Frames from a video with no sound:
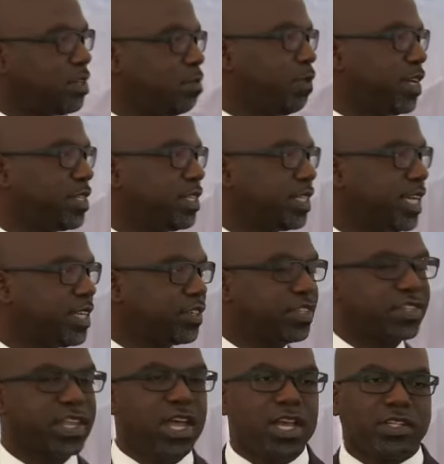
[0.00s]
in
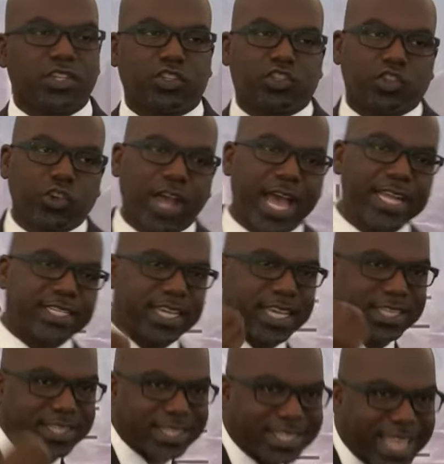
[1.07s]
presentations to try to
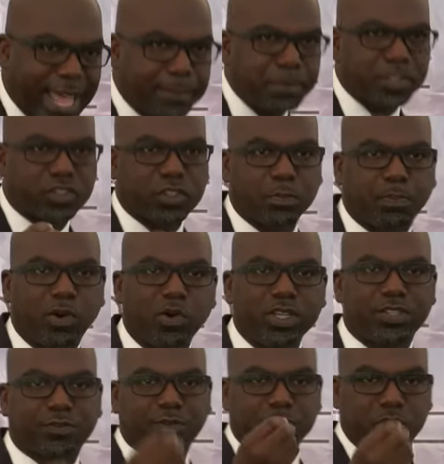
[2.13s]
establish the
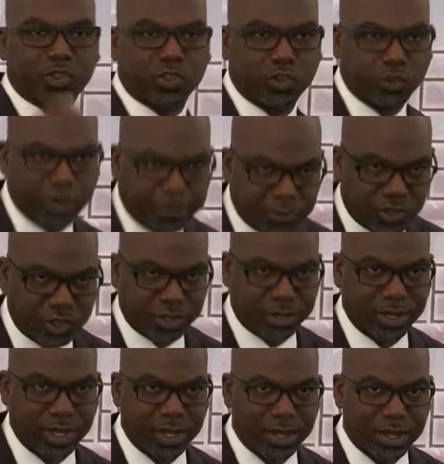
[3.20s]
points from
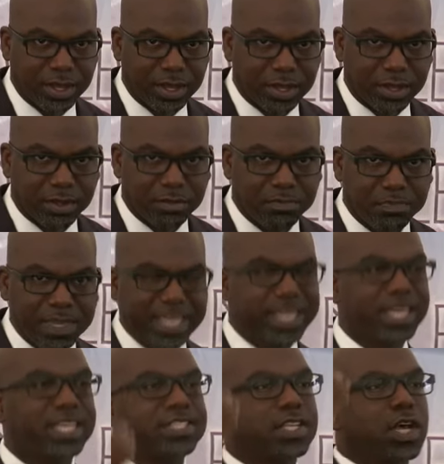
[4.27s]
Scripture
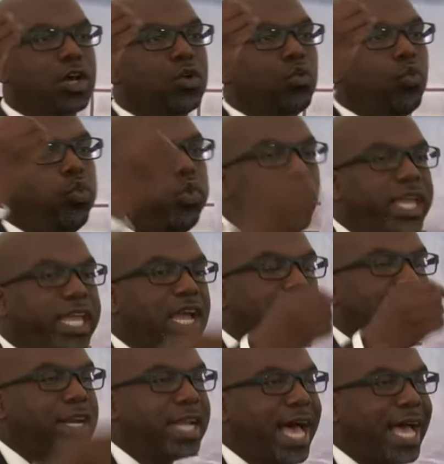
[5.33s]
because we
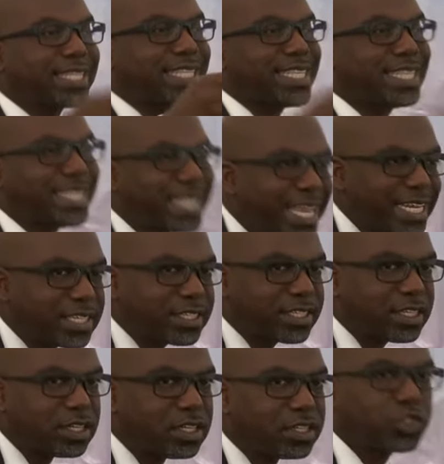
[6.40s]
are not
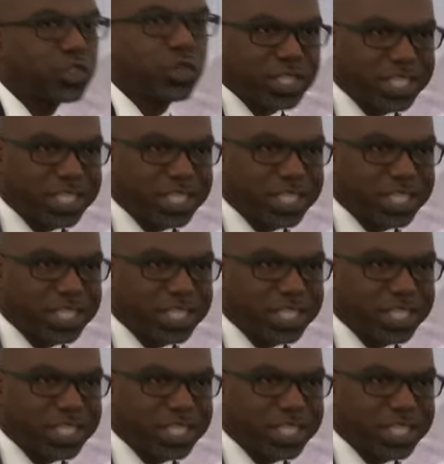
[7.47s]
sent to the